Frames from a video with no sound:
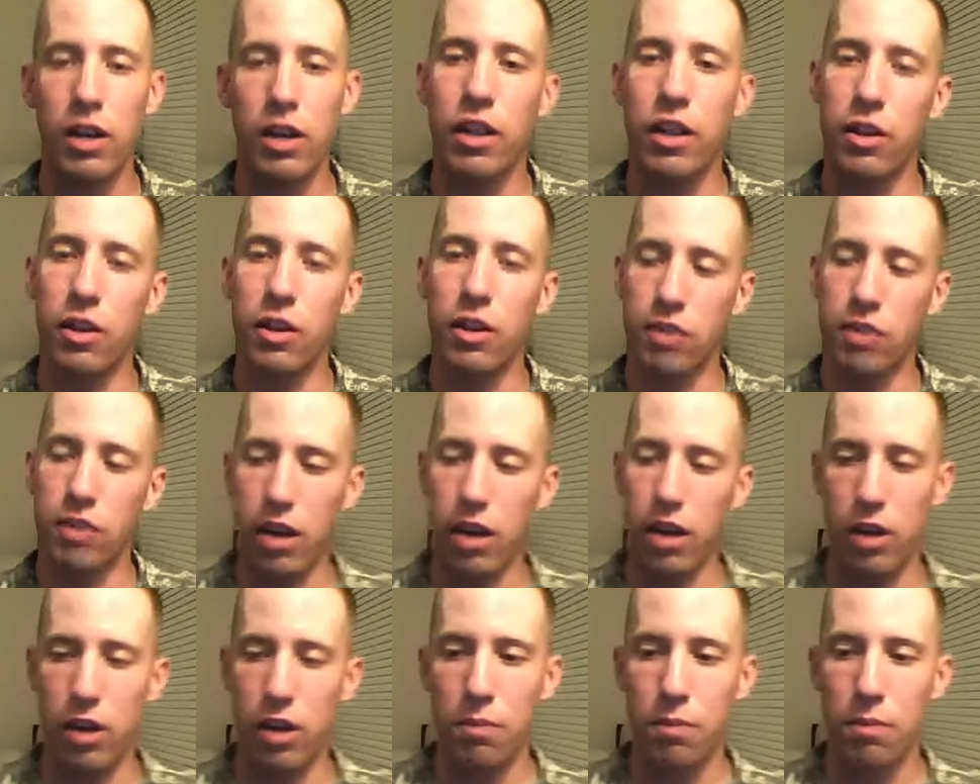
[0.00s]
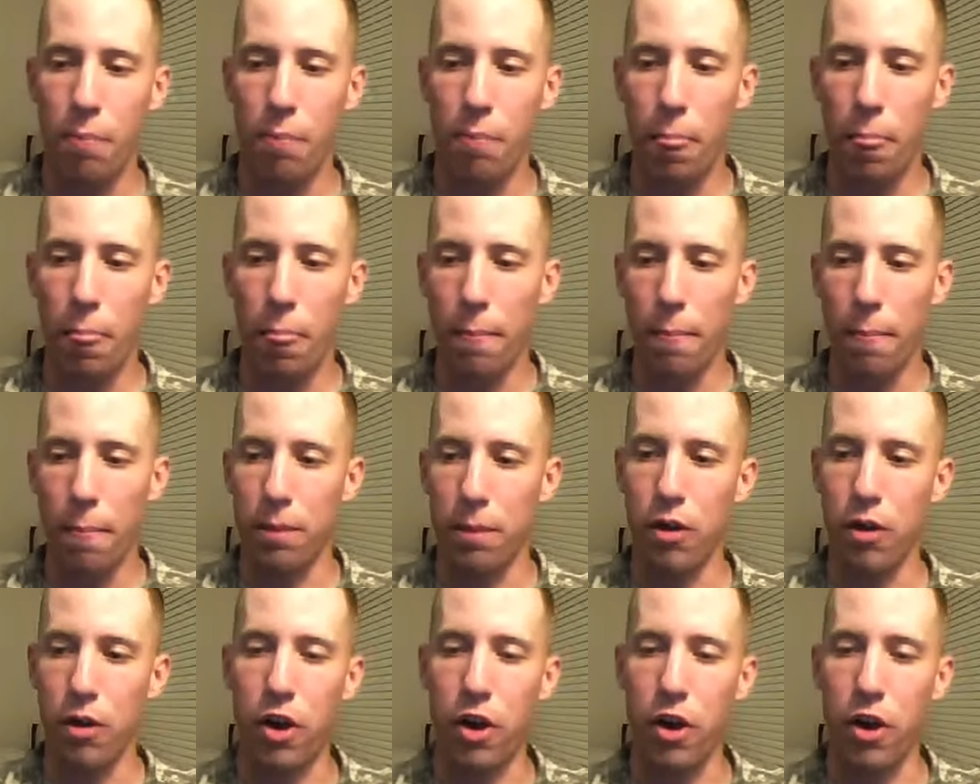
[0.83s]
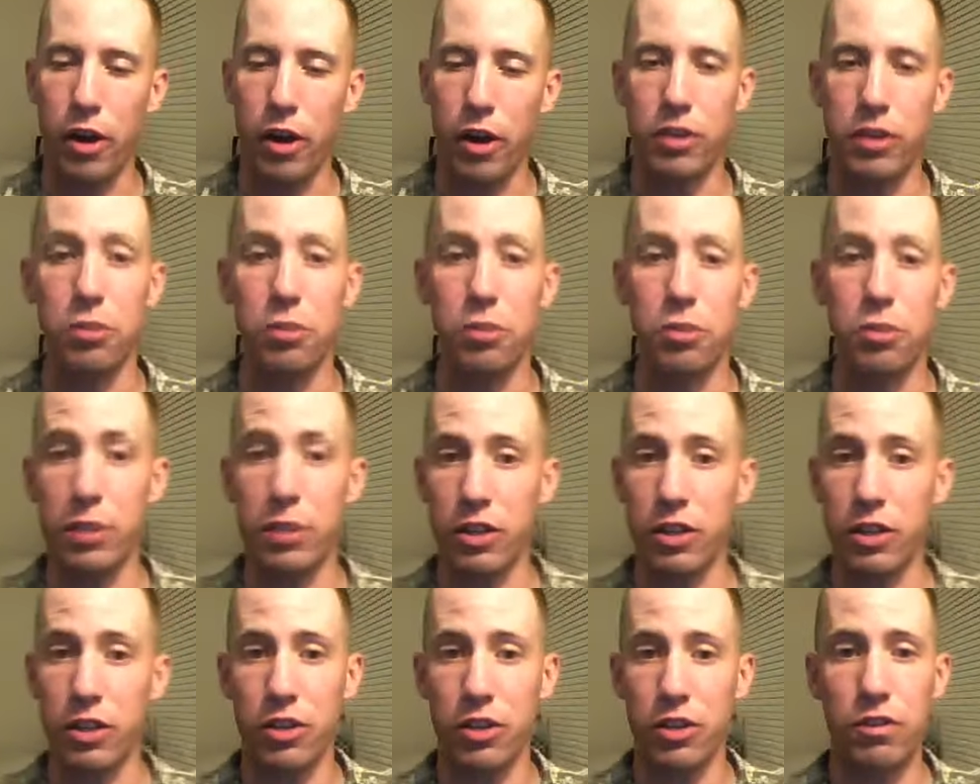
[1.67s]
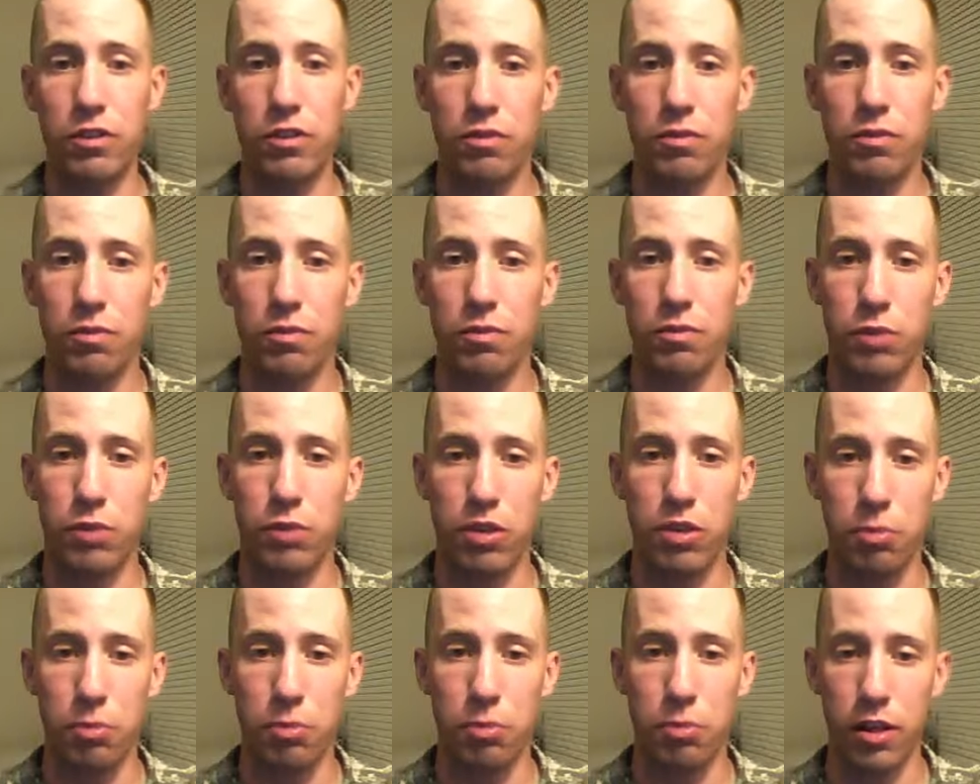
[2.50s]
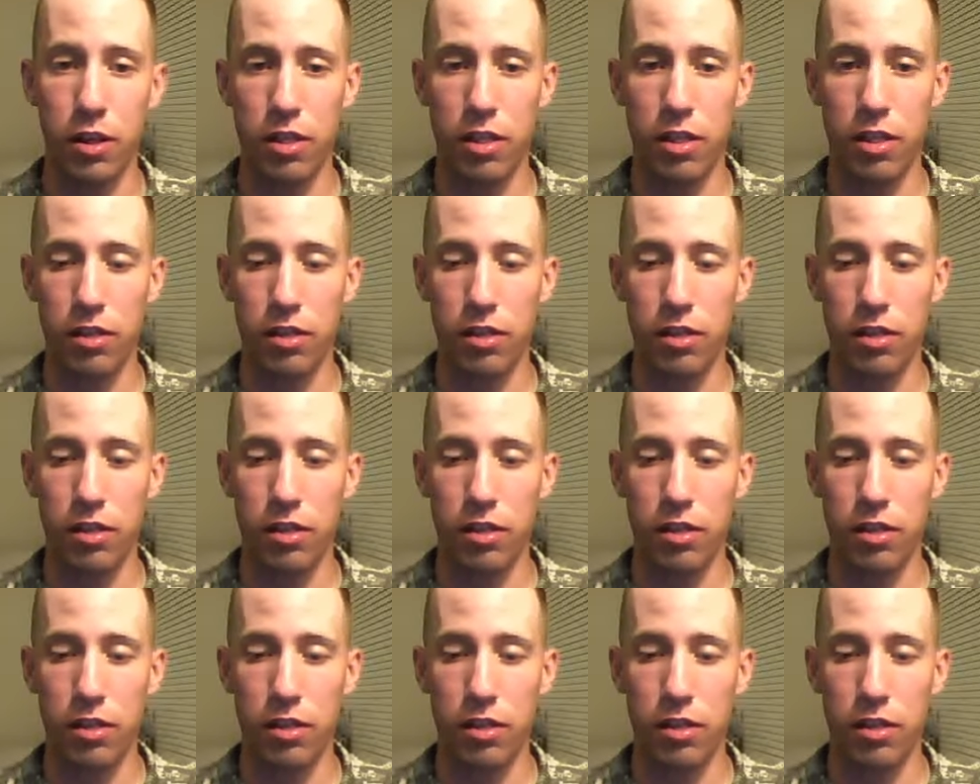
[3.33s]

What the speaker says: They'll say, all right, you've been good for this month.